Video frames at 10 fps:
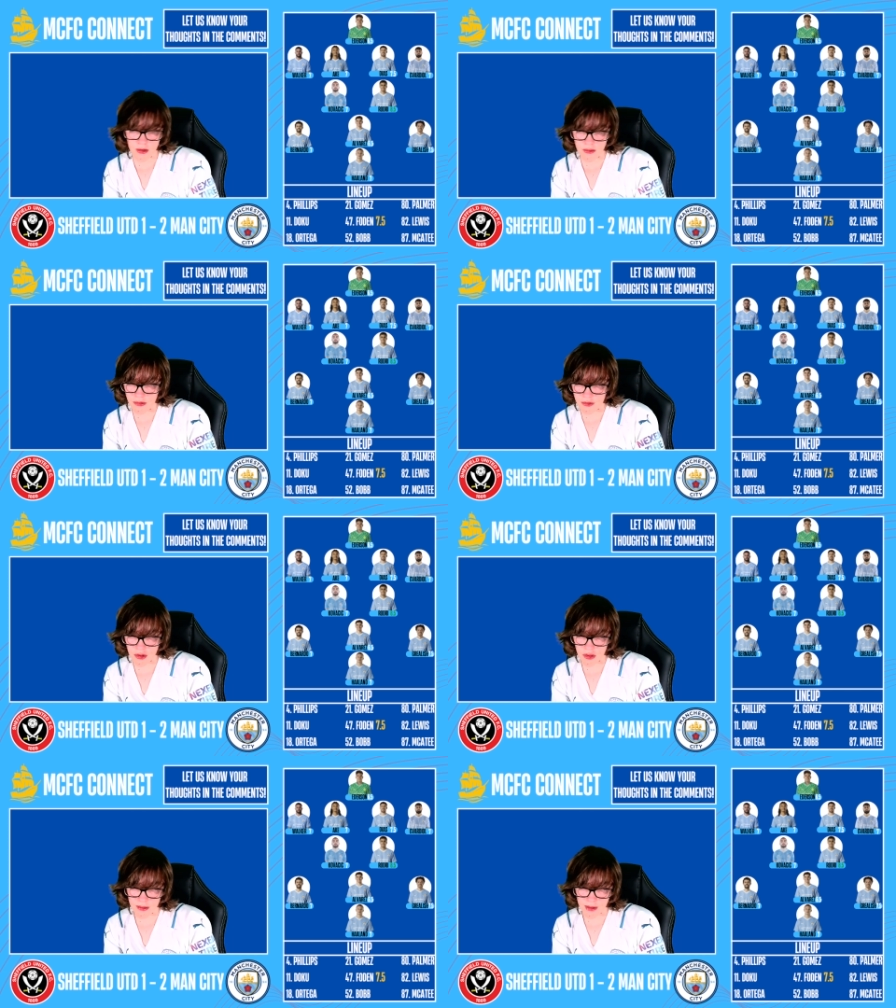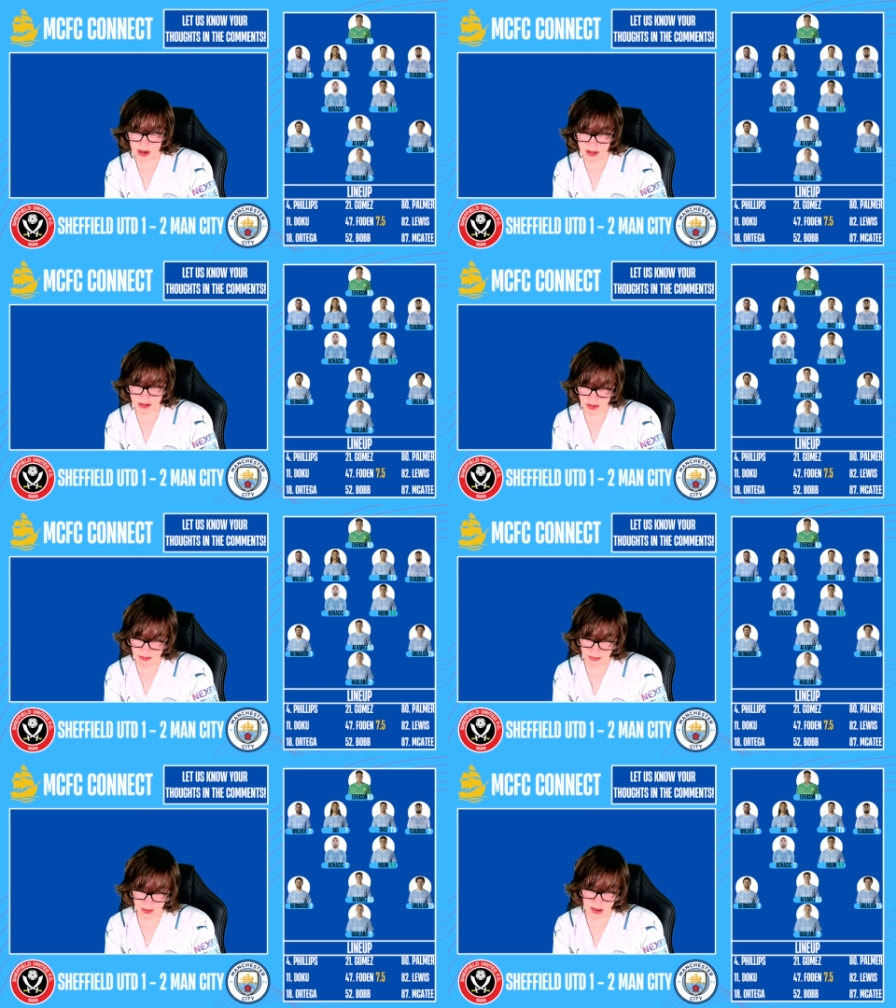with Solly March
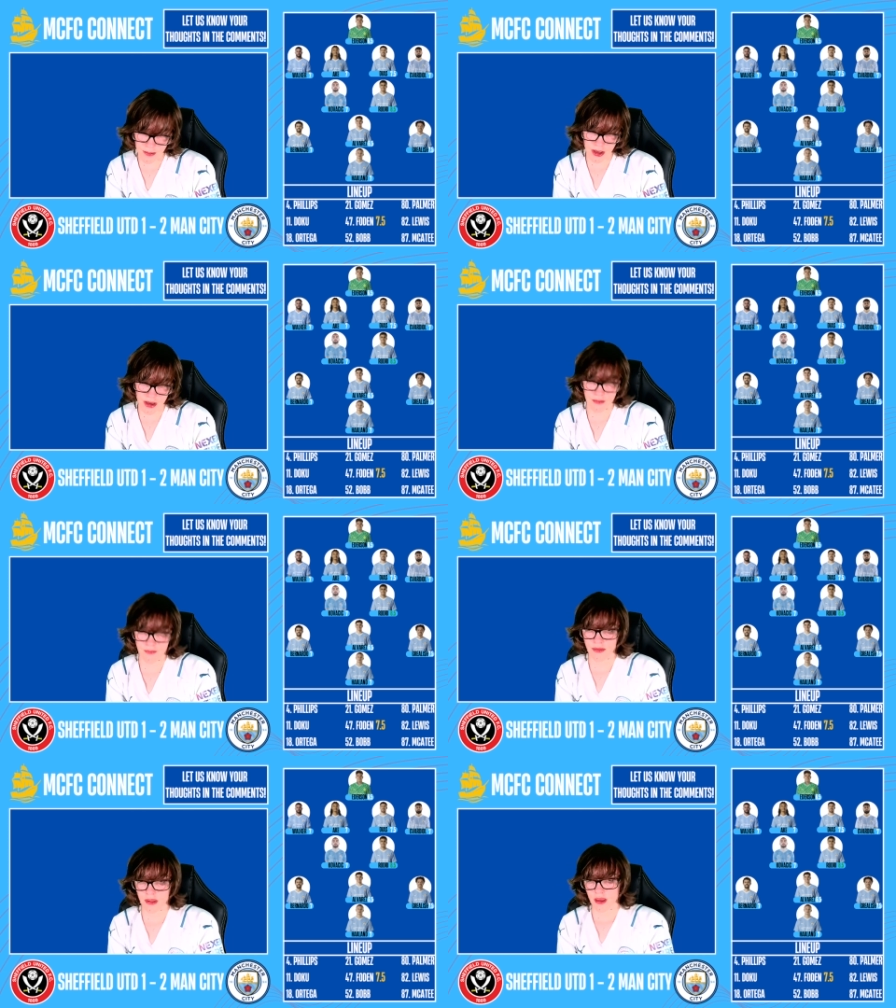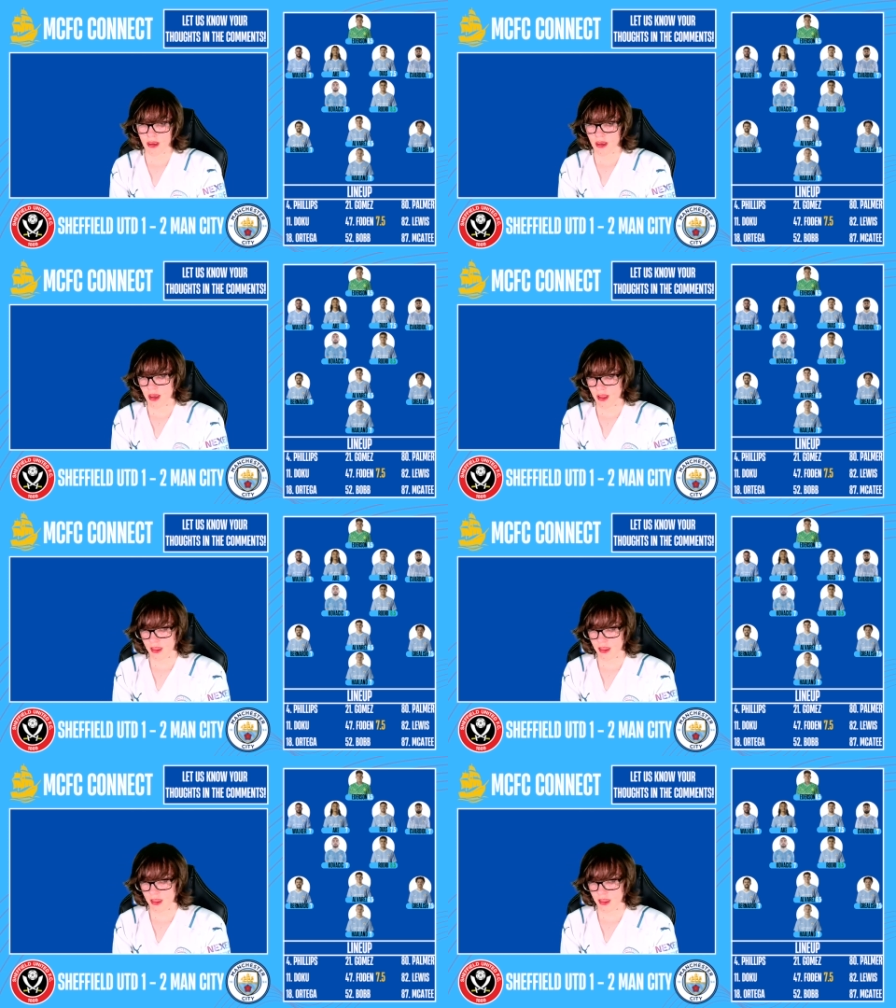and Mbeumo and